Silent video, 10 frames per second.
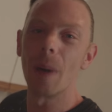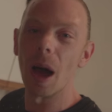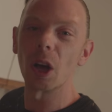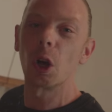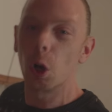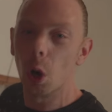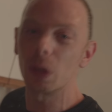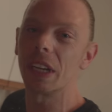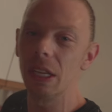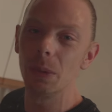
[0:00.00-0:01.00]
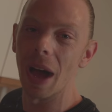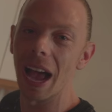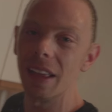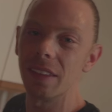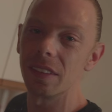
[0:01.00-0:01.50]
But
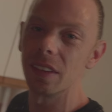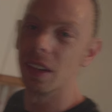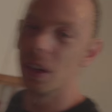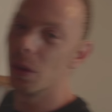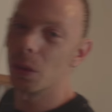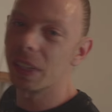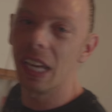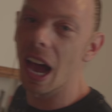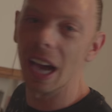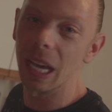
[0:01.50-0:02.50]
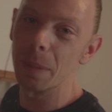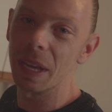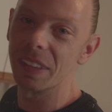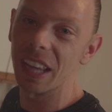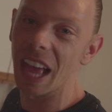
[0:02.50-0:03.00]
cooking-wise, look, can't get
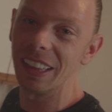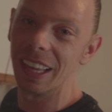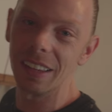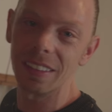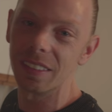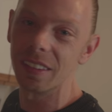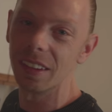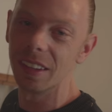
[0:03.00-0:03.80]
better than this.